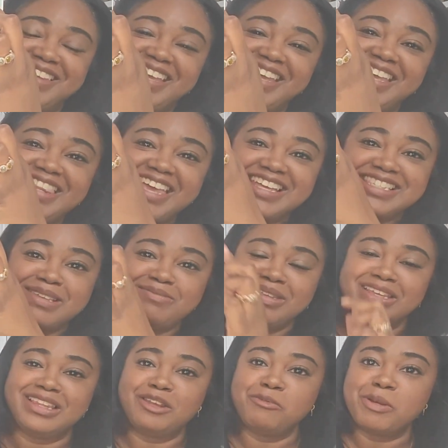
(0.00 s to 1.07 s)
he likes
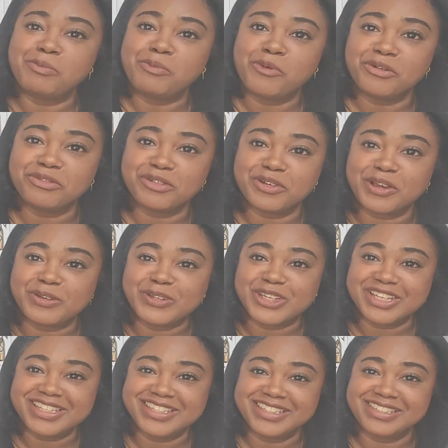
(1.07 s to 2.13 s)
something a little bit more
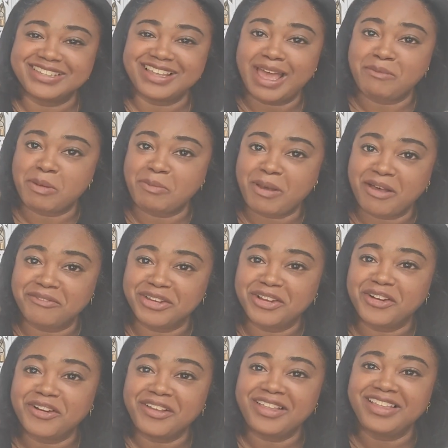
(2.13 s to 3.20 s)
ferocious. I'm a puffin
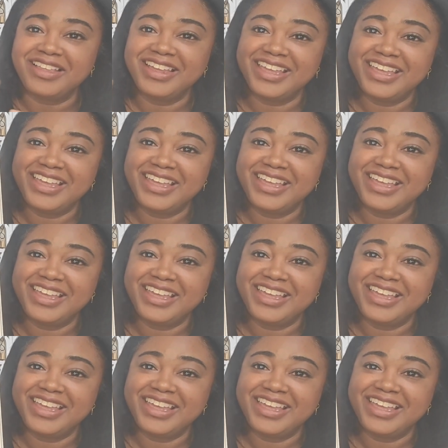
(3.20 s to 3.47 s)
girl.